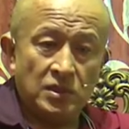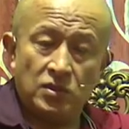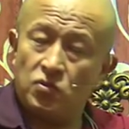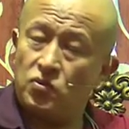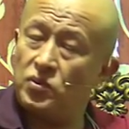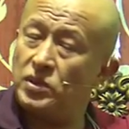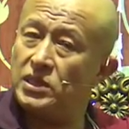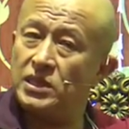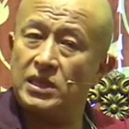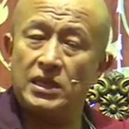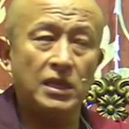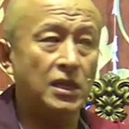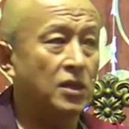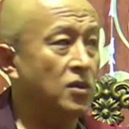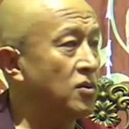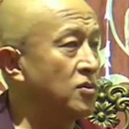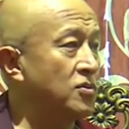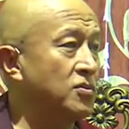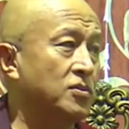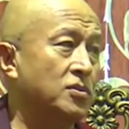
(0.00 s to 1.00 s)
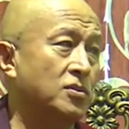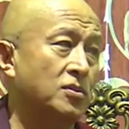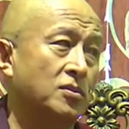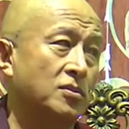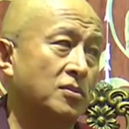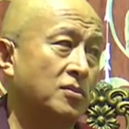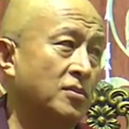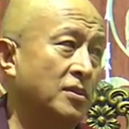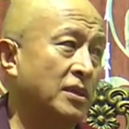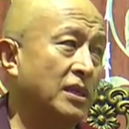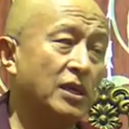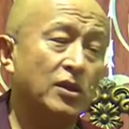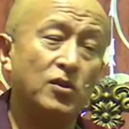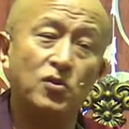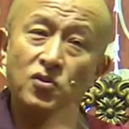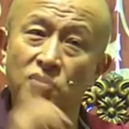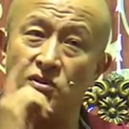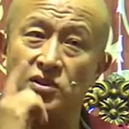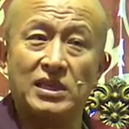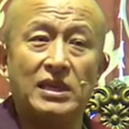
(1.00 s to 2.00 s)
We cannot
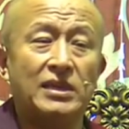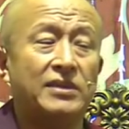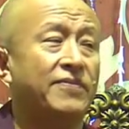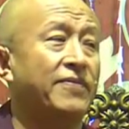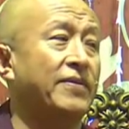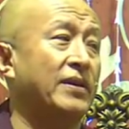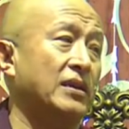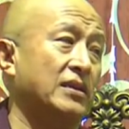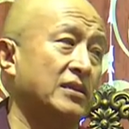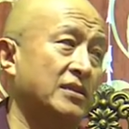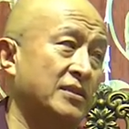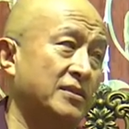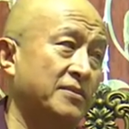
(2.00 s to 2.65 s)
ignore that fact.